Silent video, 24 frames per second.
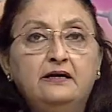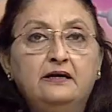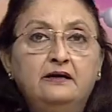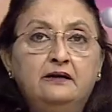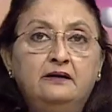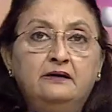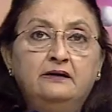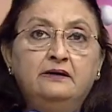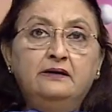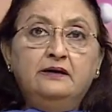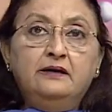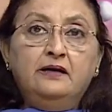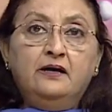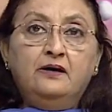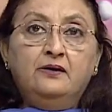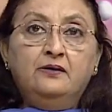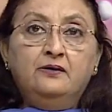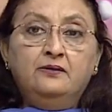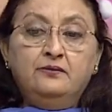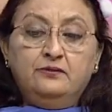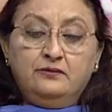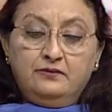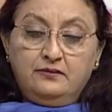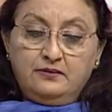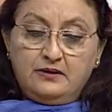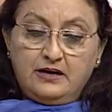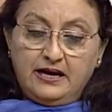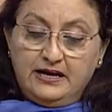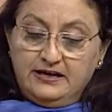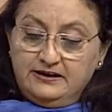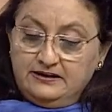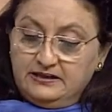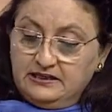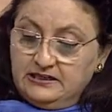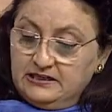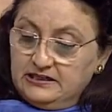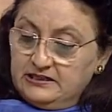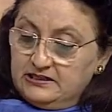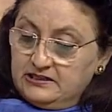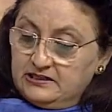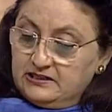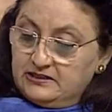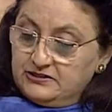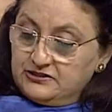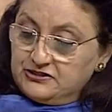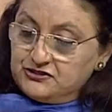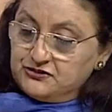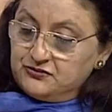Uh, now, I will
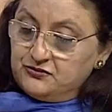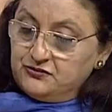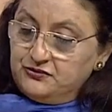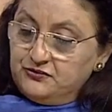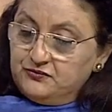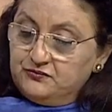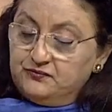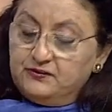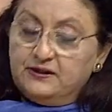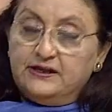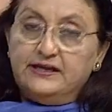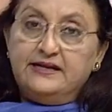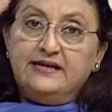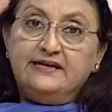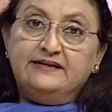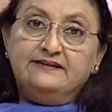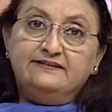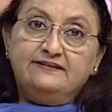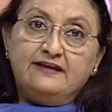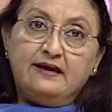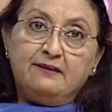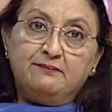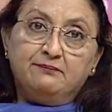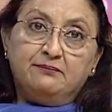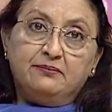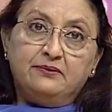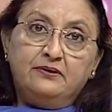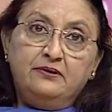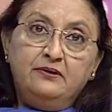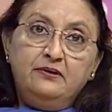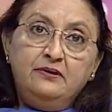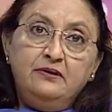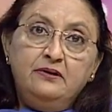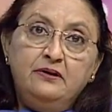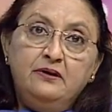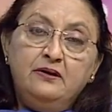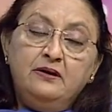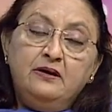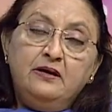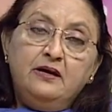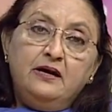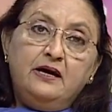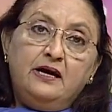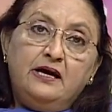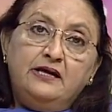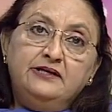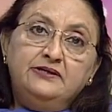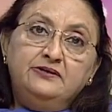show you one example
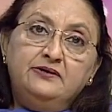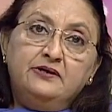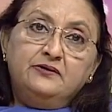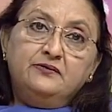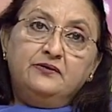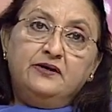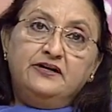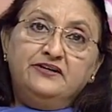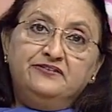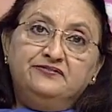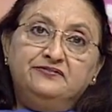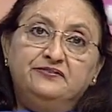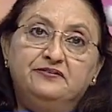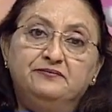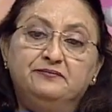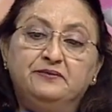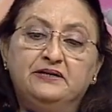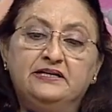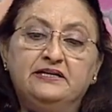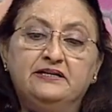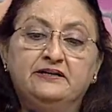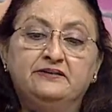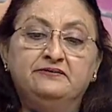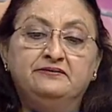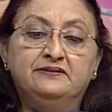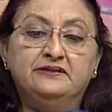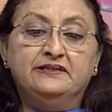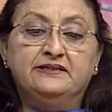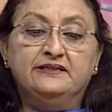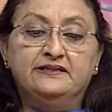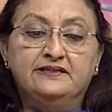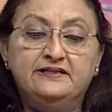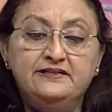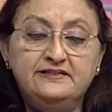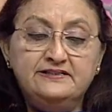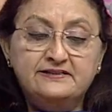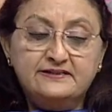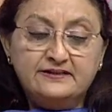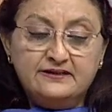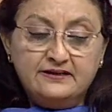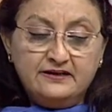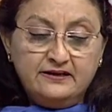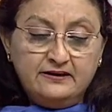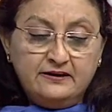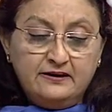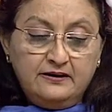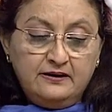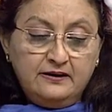and you are quite familiar with this.
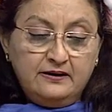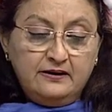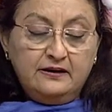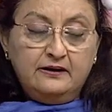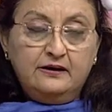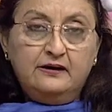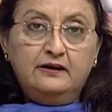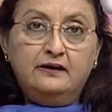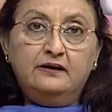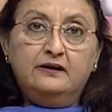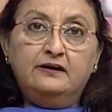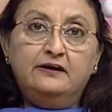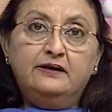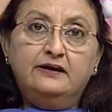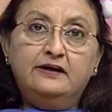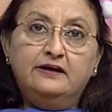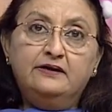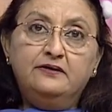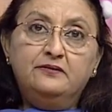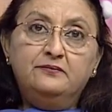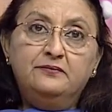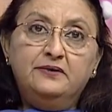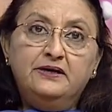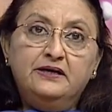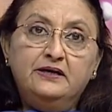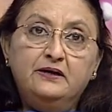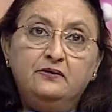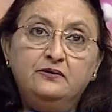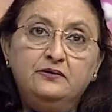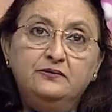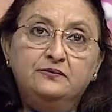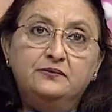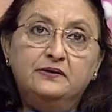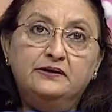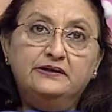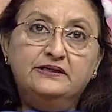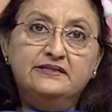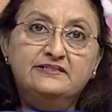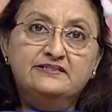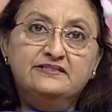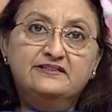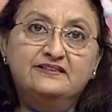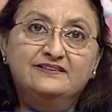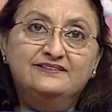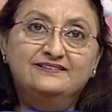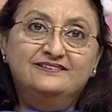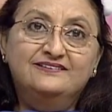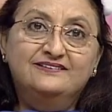Uh, can you make out what
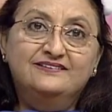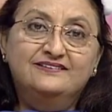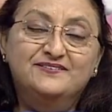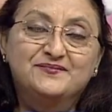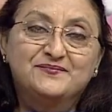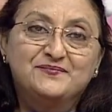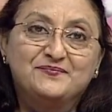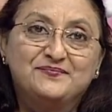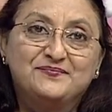is this?